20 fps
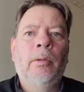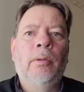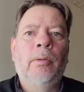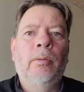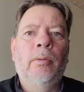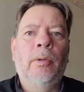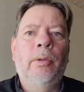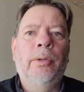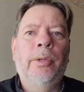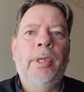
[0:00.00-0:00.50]

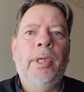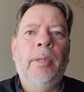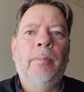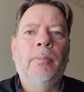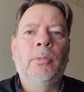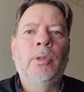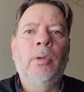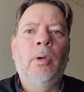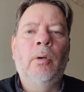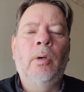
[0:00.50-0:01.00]
the theme.
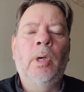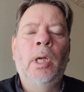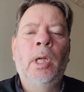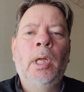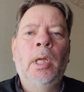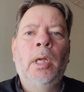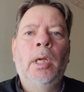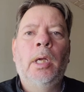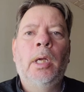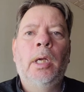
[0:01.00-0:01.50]
So
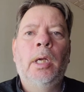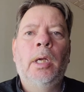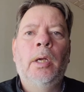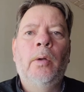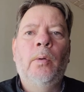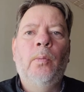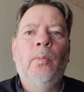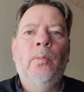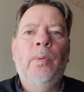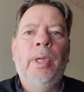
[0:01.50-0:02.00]

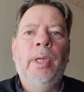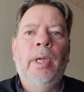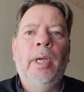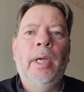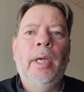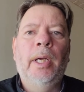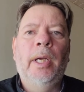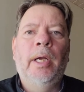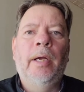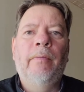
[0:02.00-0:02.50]
we
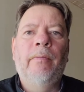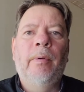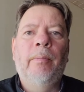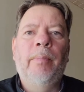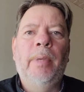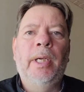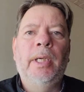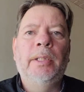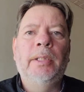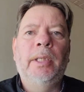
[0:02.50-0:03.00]
have
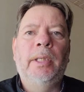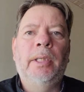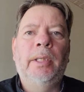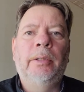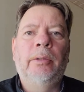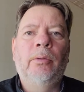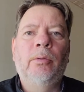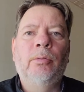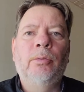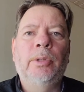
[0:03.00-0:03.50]
basically
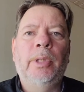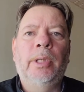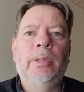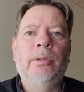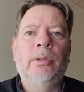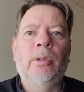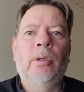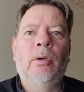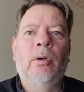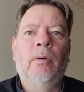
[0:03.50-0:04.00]
two
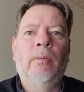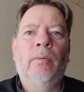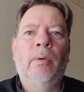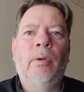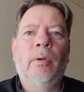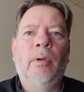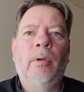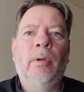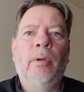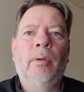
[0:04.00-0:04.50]
sets of
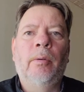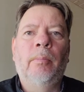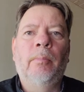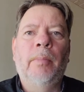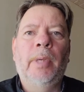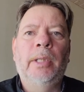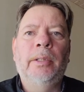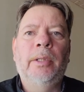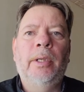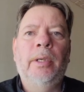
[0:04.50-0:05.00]

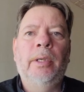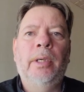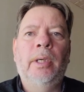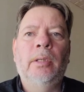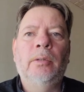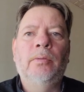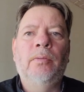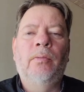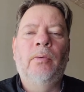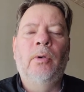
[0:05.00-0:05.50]

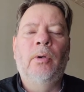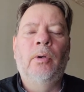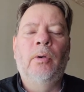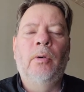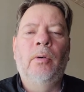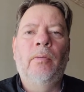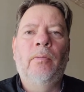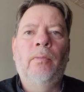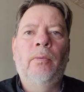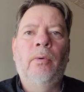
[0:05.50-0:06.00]
materials
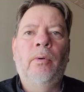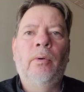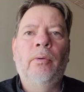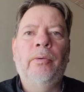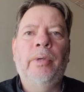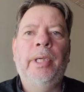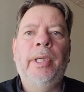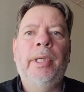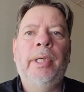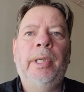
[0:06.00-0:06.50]
for
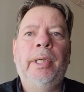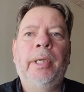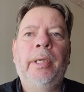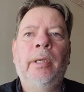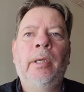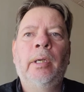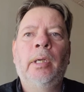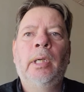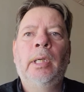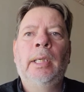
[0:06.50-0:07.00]
reading
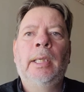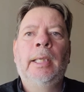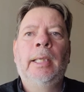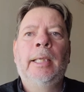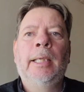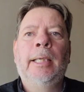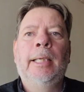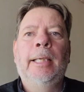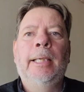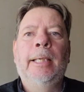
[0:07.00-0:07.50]

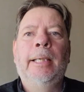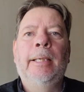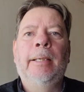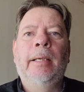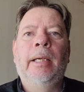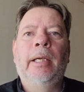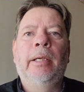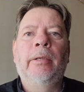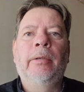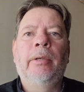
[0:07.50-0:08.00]

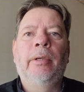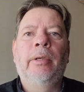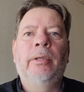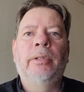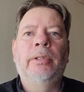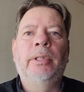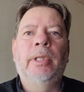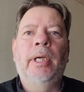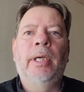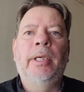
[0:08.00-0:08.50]
and
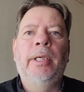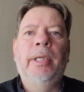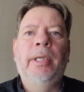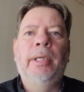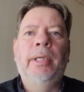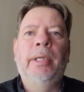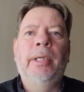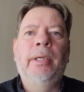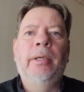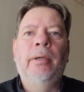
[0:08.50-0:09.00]

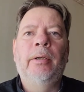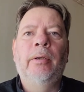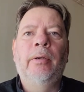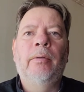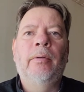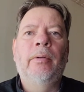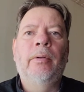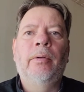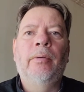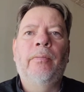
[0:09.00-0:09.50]
studying.
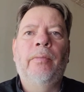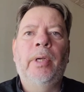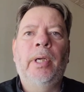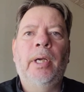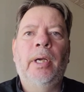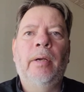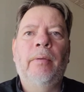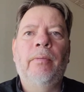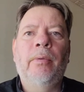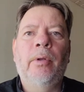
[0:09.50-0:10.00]
Here we
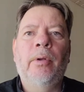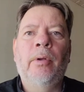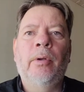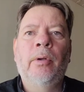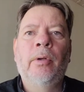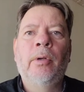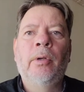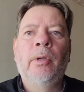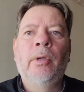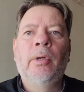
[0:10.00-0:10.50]
have the
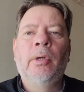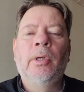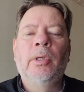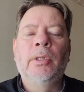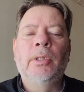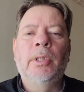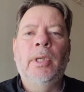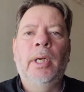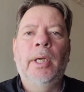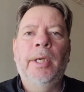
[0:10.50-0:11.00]

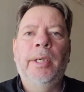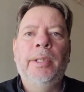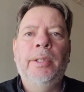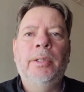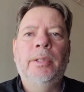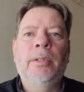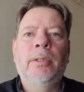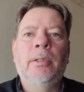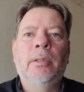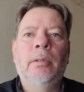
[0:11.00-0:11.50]

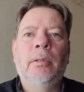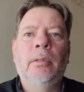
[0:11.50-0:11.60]
slides